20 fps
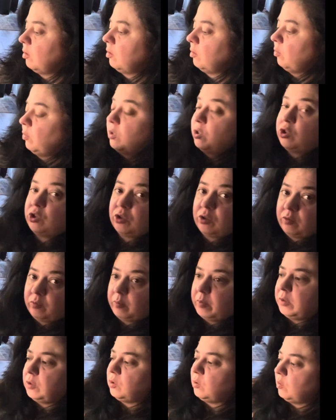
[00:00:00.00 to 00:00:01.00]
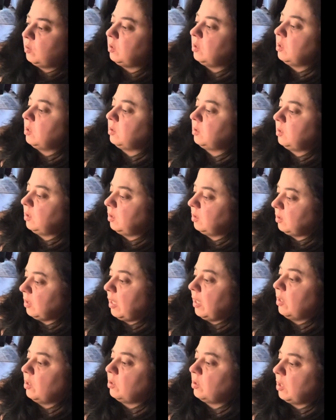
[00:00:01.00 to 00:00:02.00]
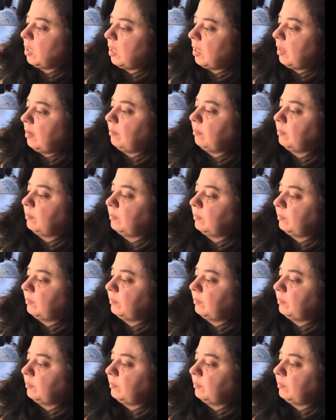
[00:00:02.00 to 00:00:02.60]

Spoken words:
We should have been doing this the entire time.